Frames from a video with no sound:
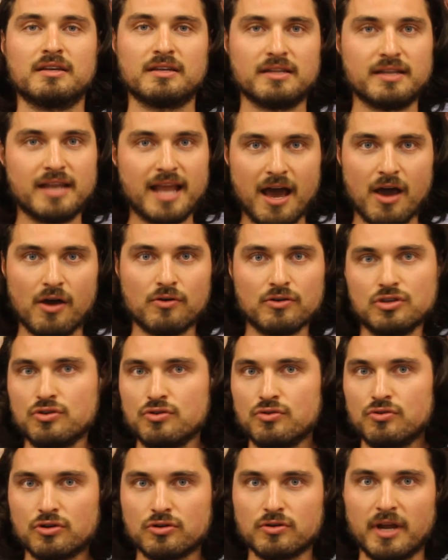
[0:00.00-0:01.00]
now
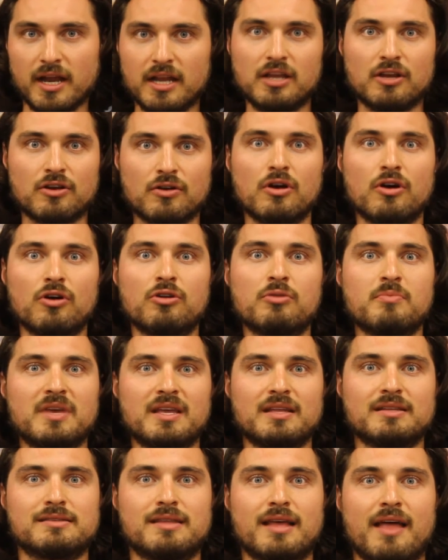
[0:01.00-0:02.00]
you creating your own
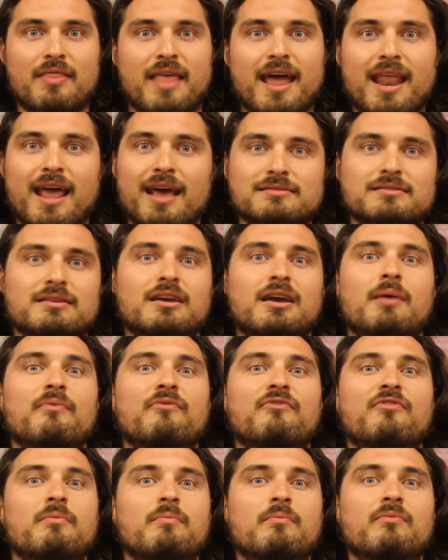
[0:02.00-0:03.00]
means that has to
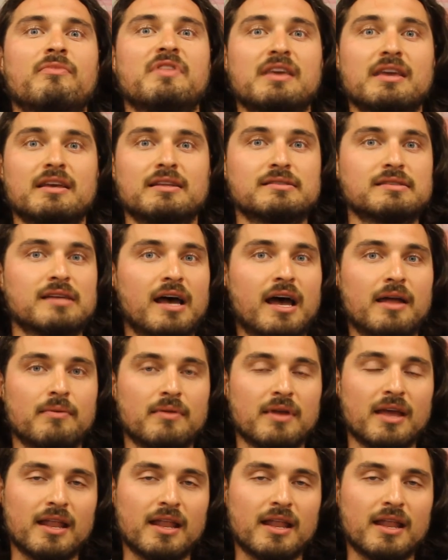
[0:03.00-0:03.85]
come from the inside.